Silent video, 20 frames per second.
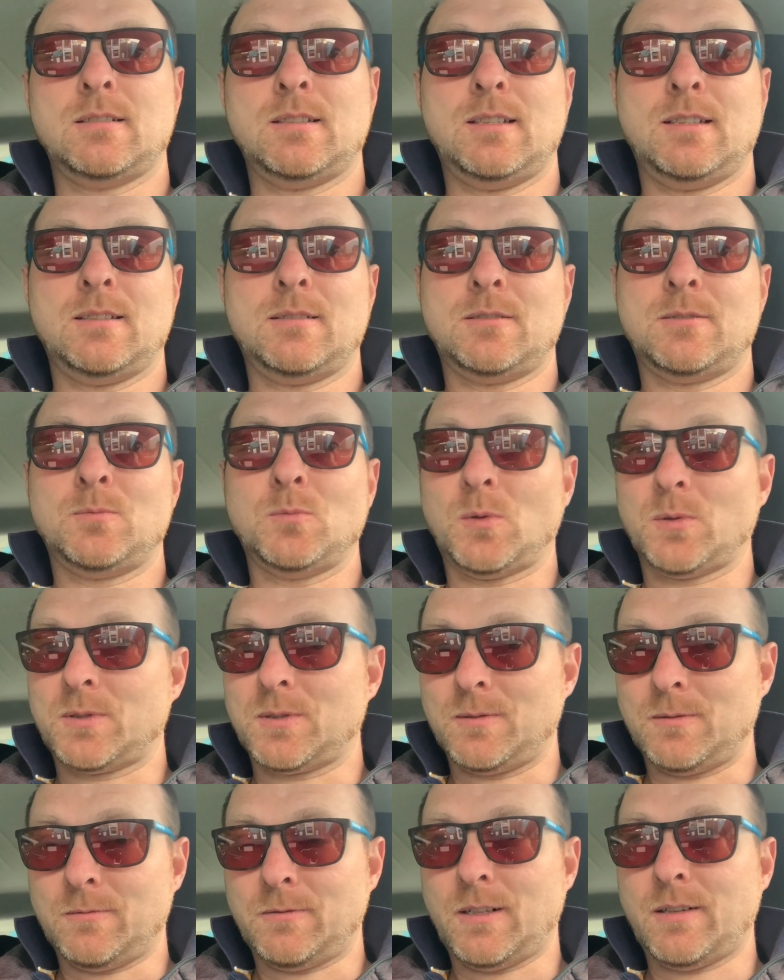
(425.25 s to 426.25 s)
it
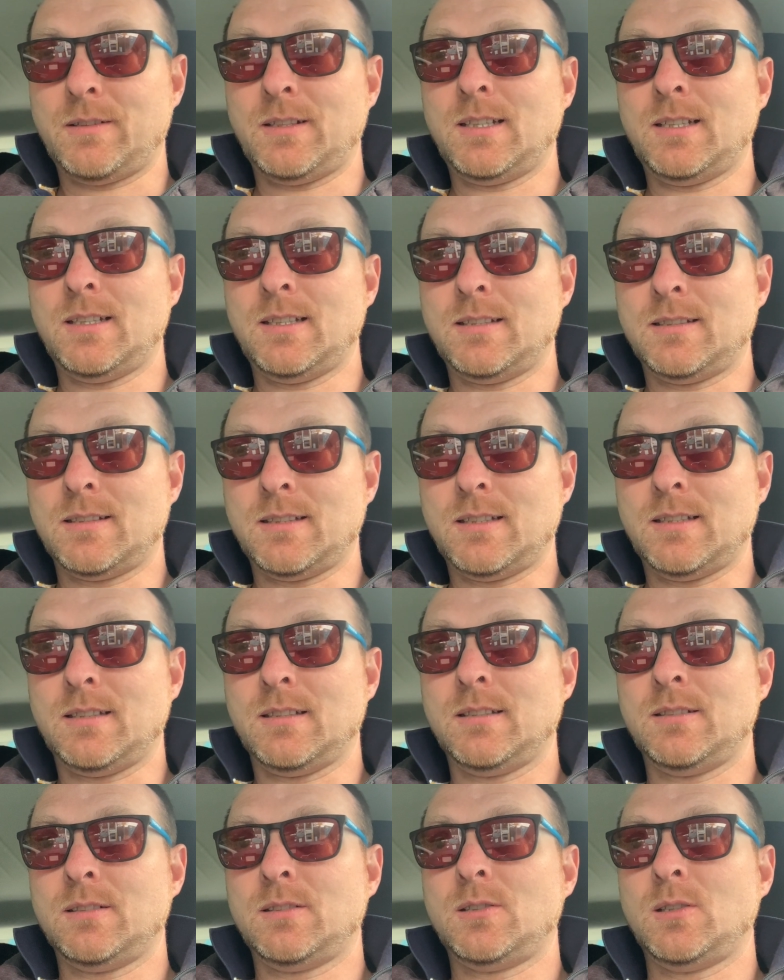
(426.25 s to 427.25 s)
wasn't very easy.
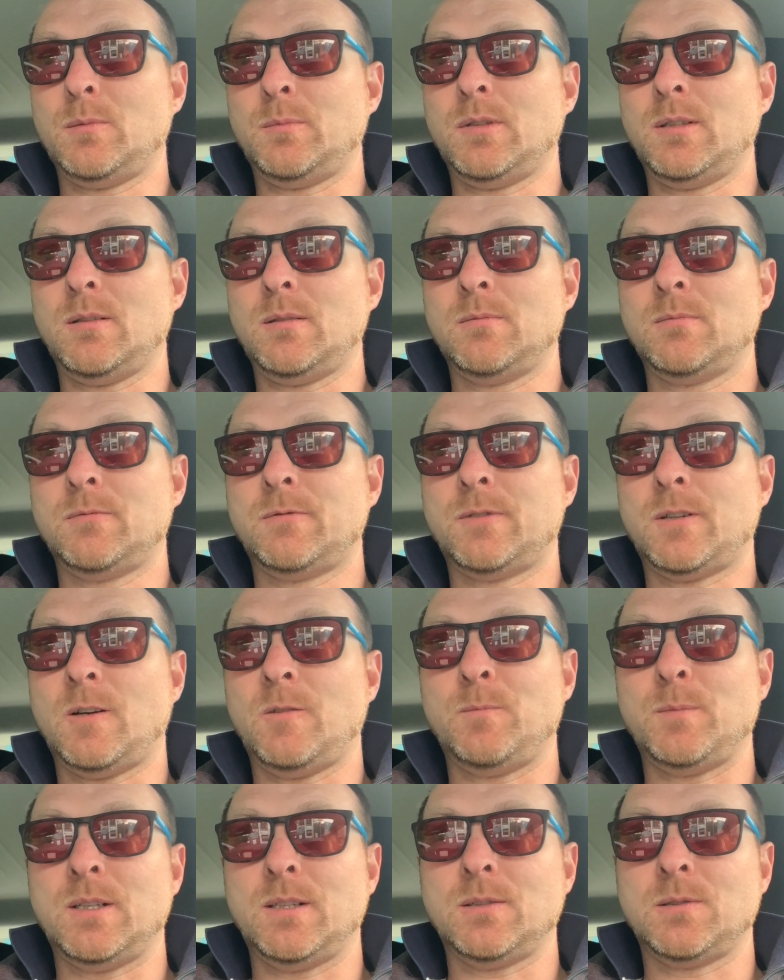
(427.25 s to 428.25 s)
It took me
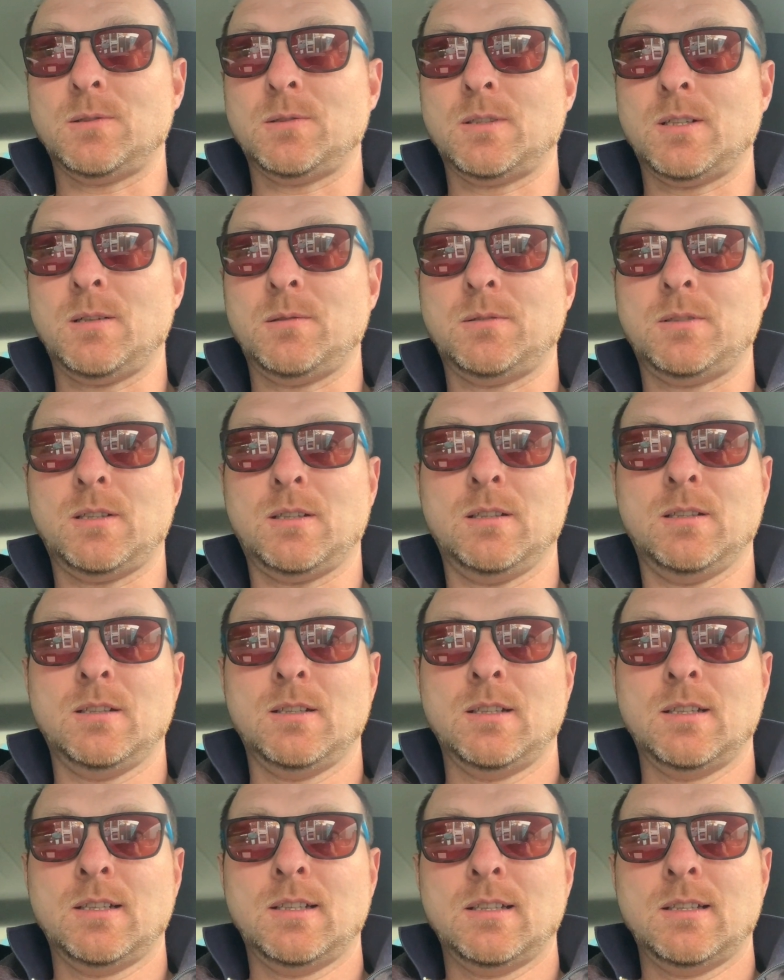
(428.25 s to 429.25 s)
5 minutes or so to
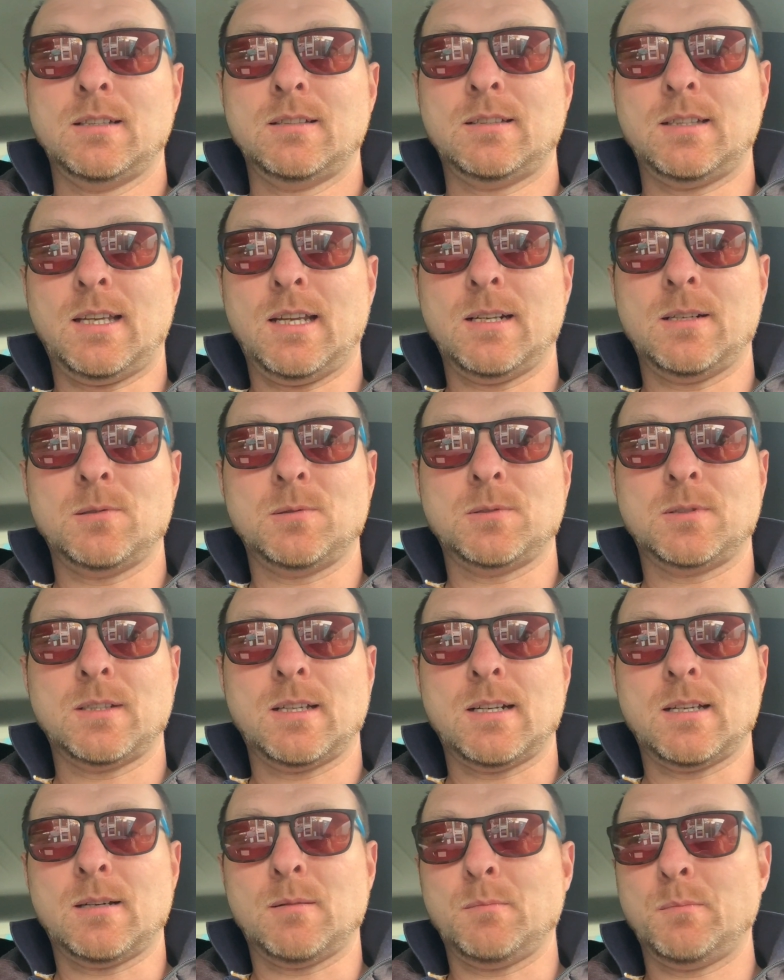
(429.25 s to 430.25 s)
get it all
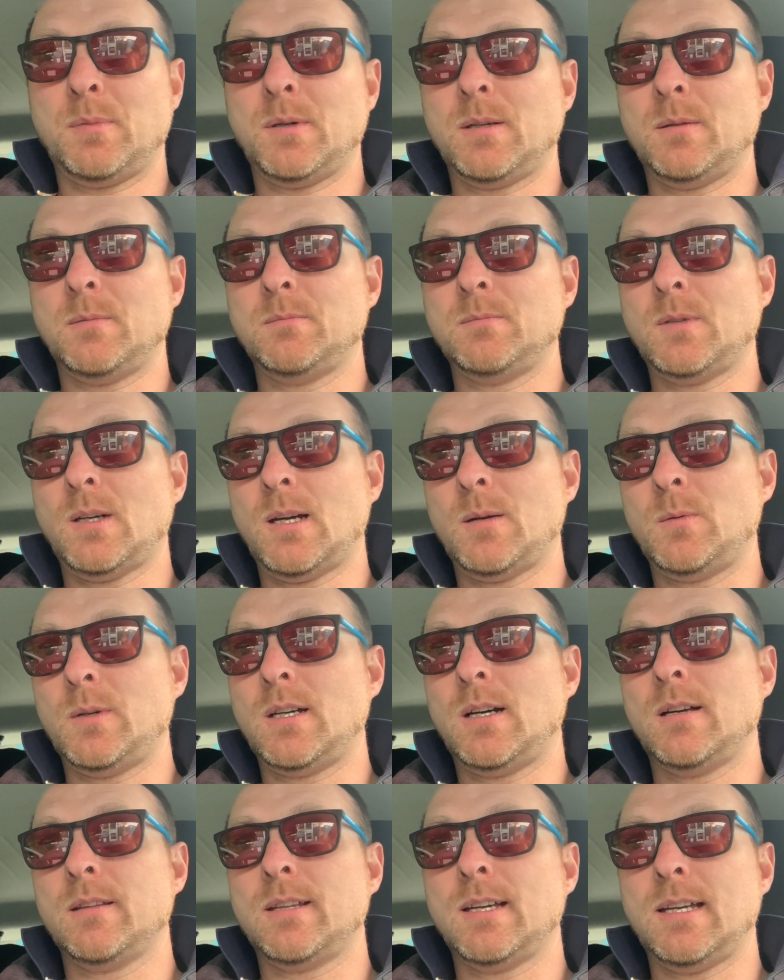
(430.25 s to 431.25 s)
set up, but we
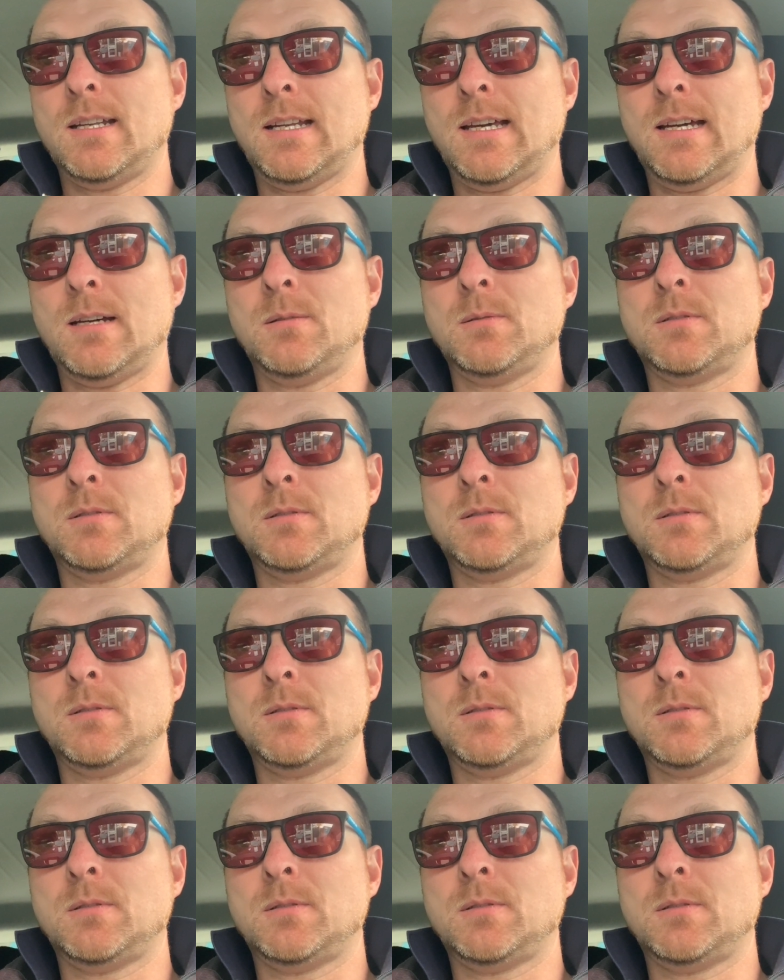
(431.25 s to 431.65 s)
are there now.